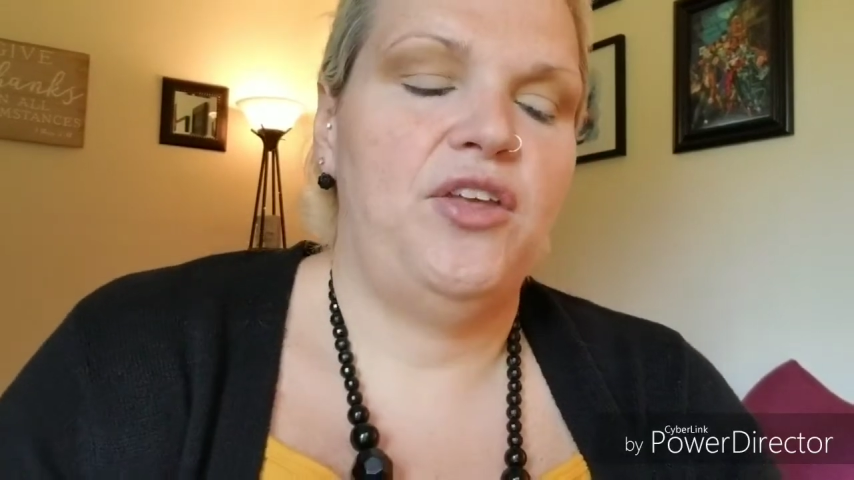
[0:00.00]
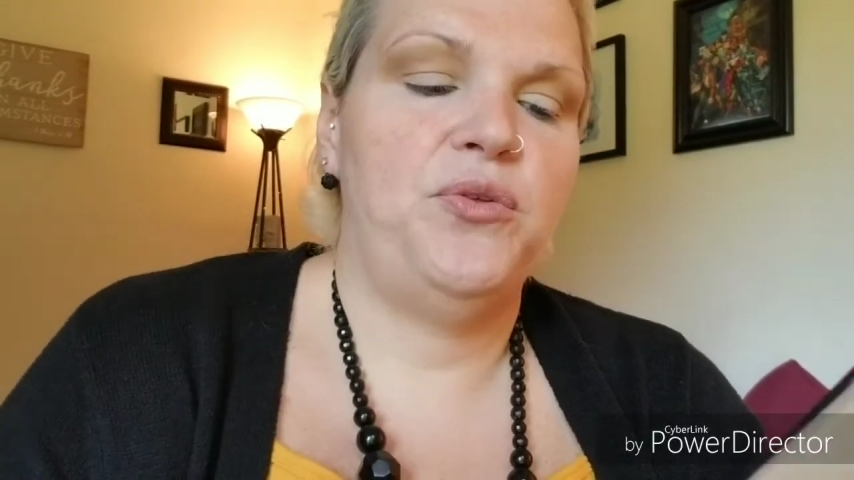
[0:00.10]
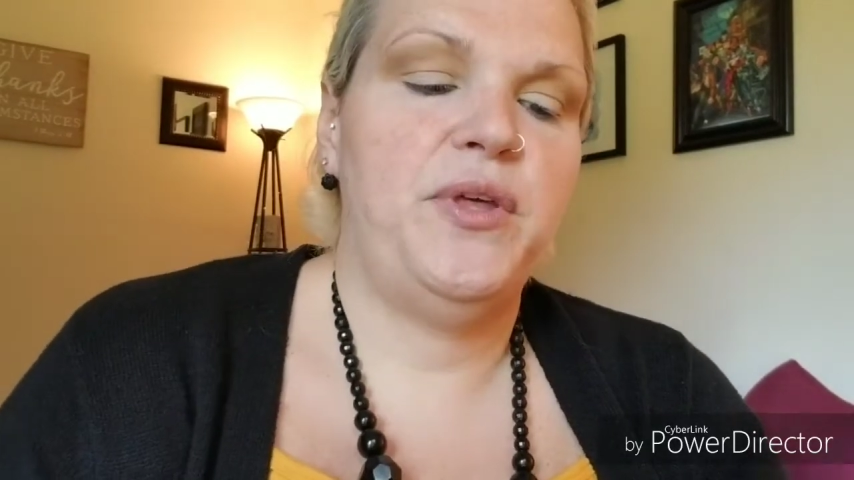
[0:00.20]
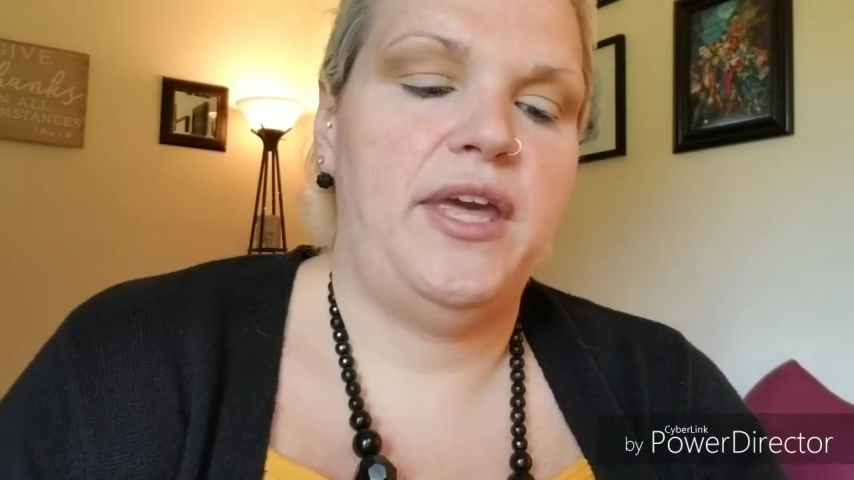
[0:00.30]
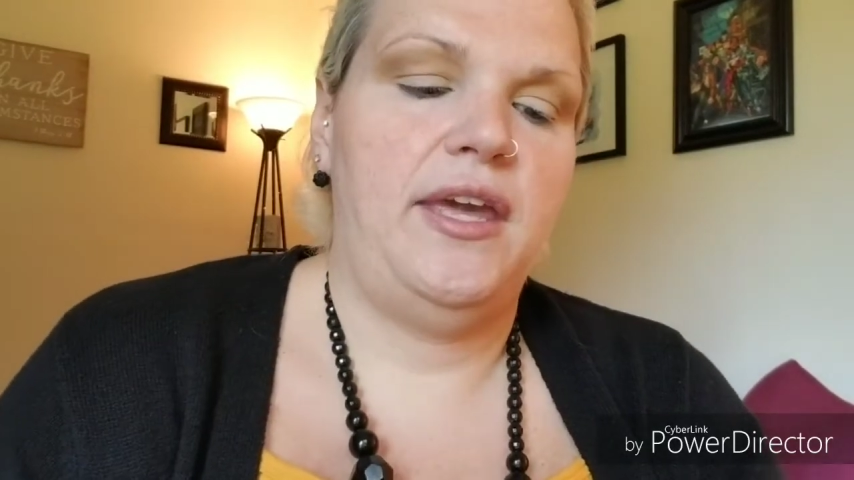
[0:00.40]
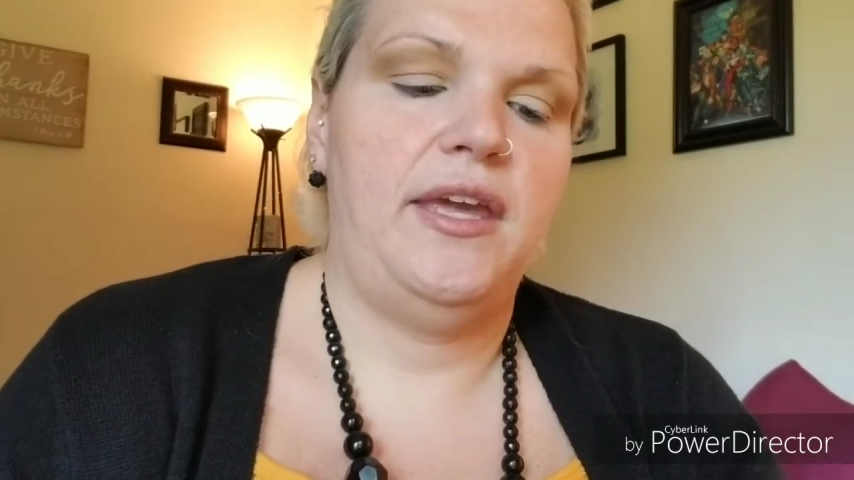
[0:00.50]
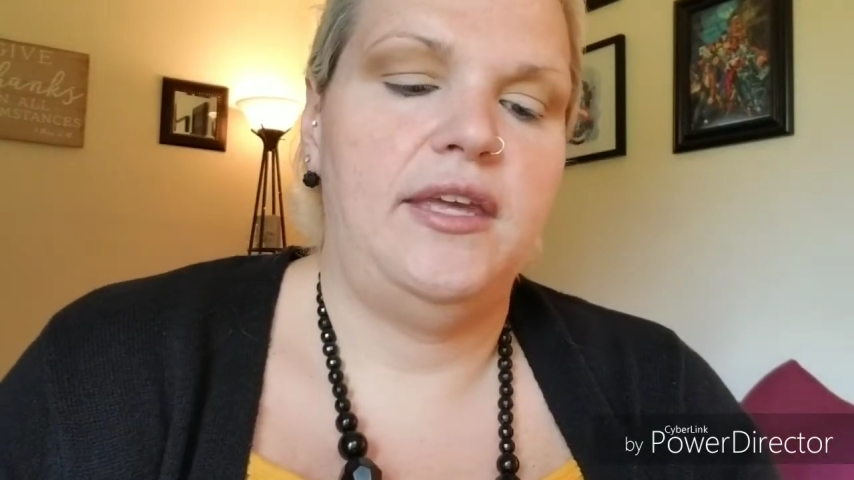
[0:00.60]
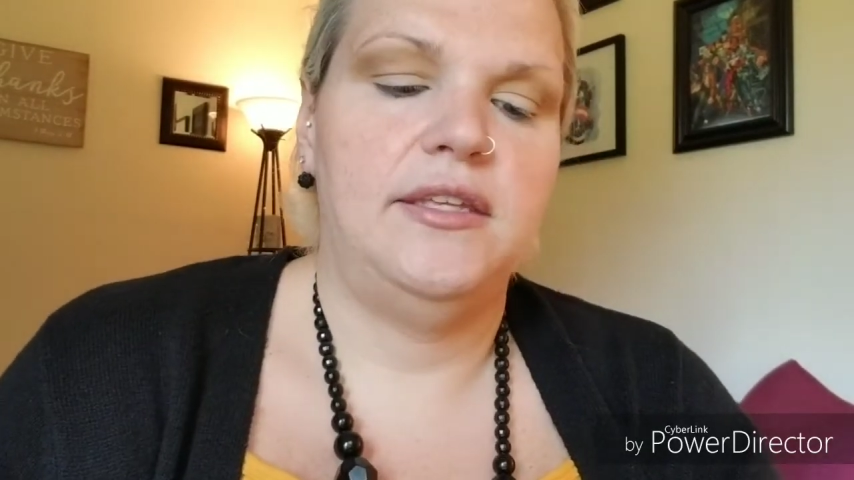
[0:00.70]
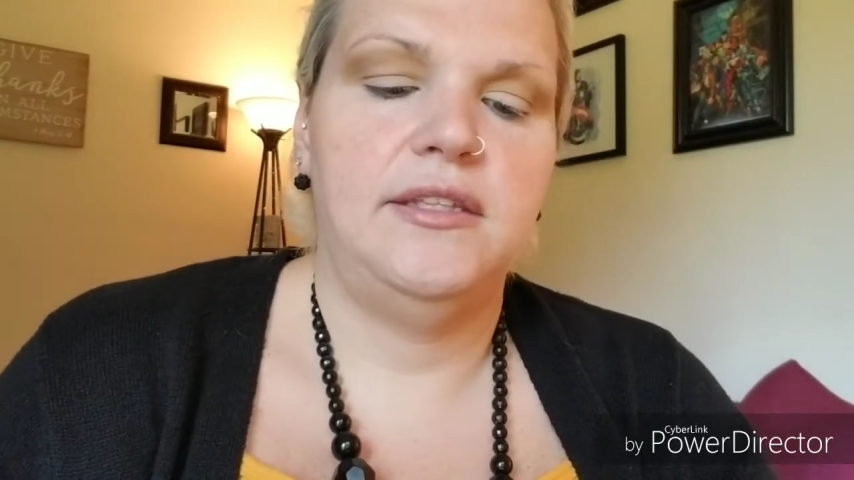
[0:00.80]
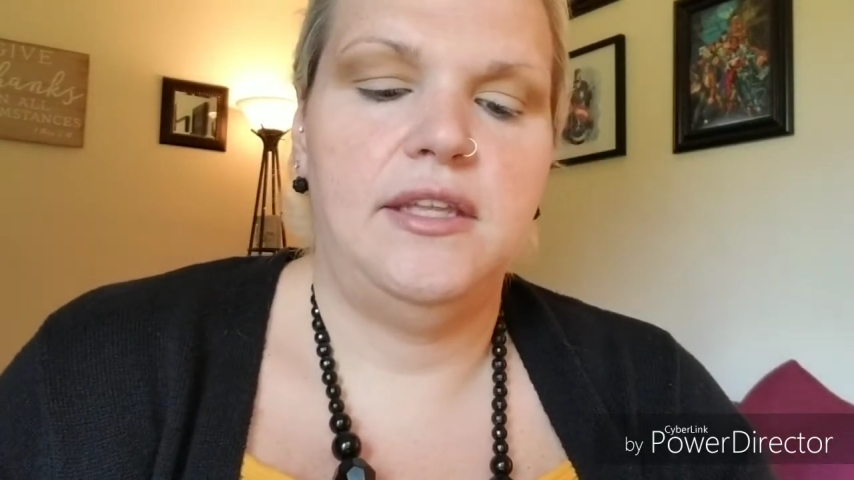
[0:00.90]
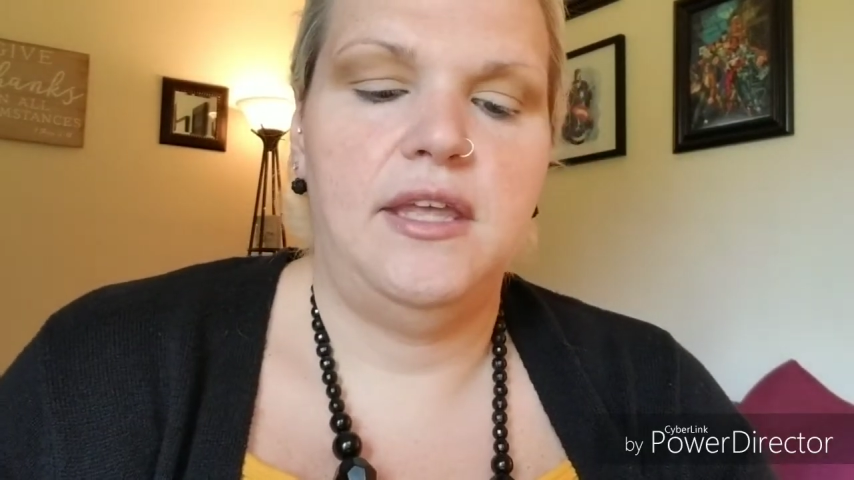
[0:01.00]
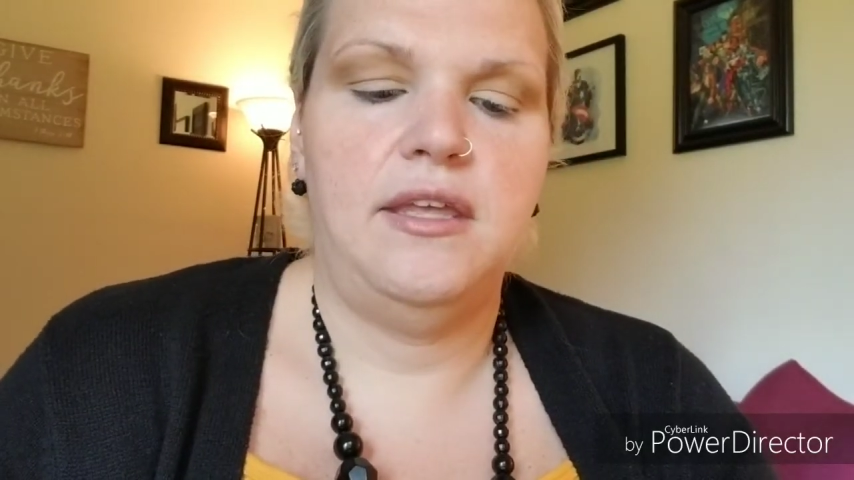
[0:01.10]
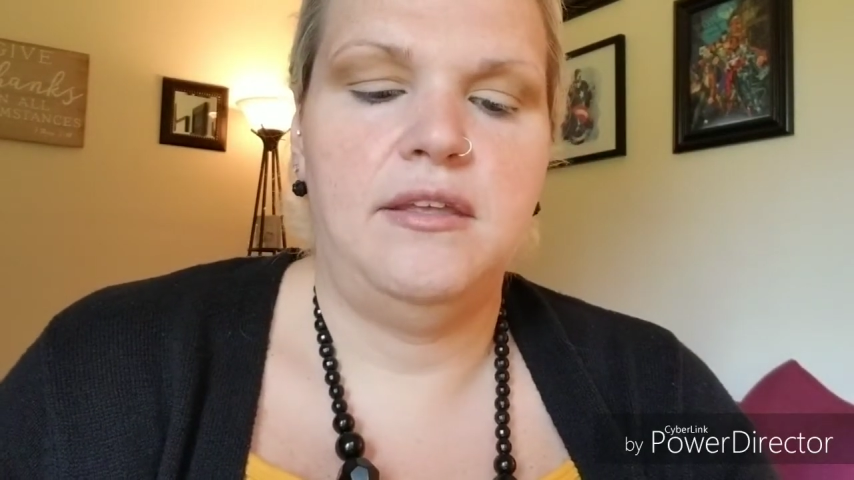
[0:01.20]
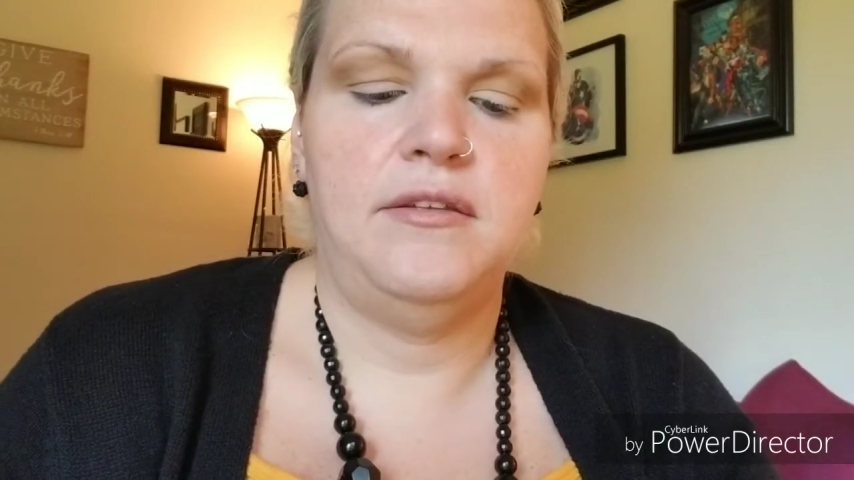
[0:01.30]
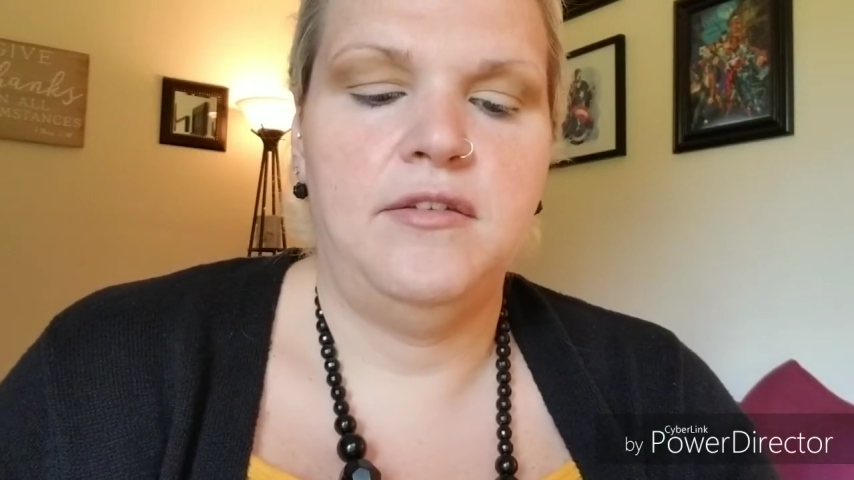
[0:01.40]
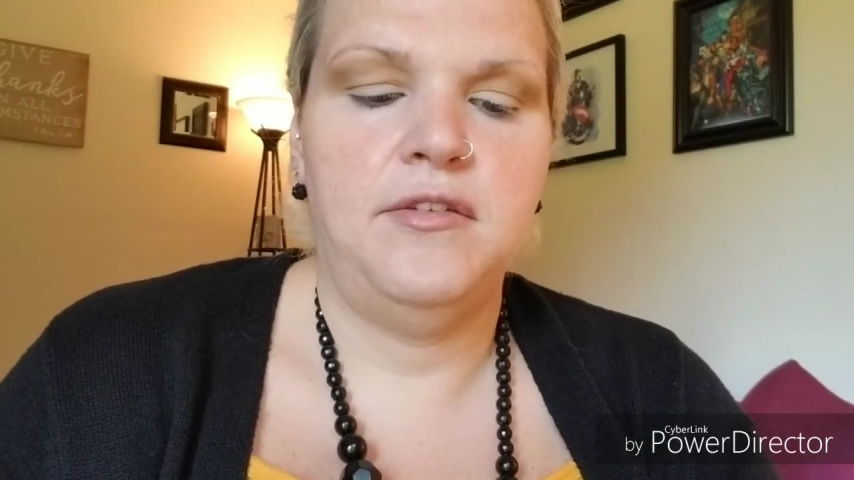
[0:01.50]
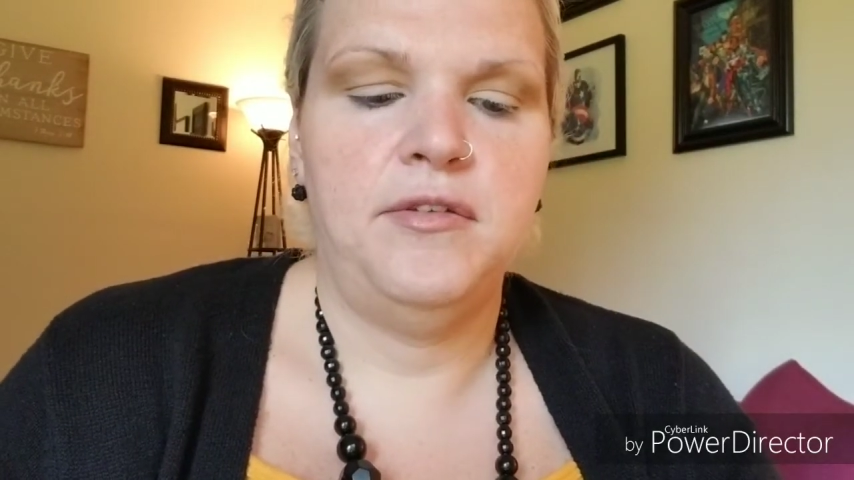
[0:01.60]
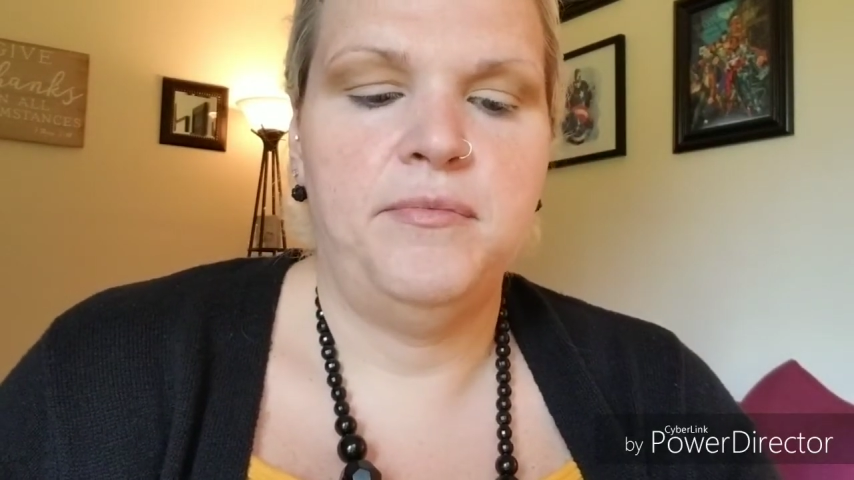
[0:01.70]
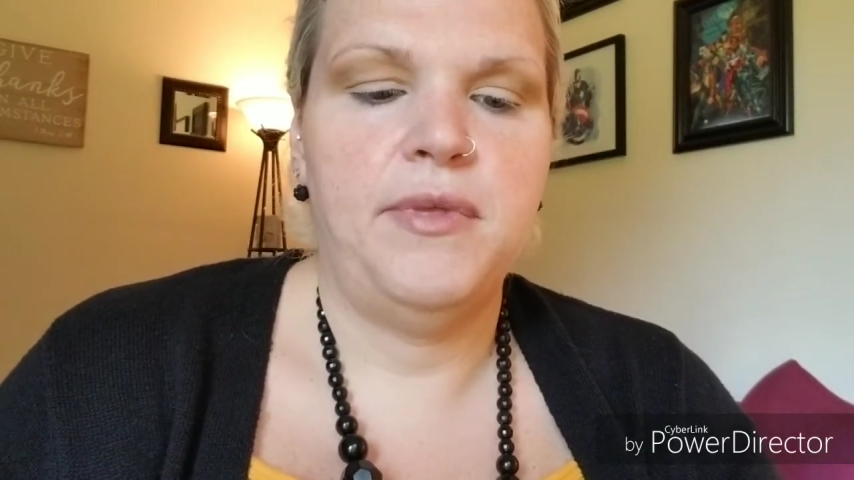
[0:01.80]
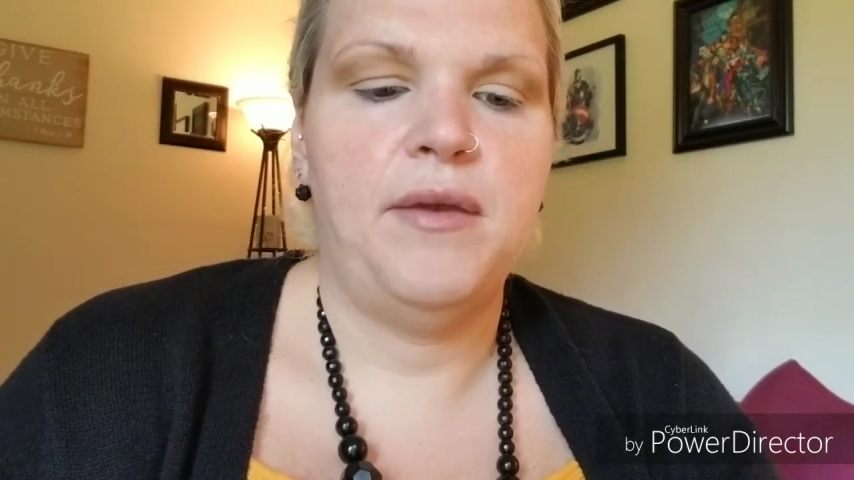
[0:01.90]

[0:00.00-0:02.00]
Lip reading: Okay, I'm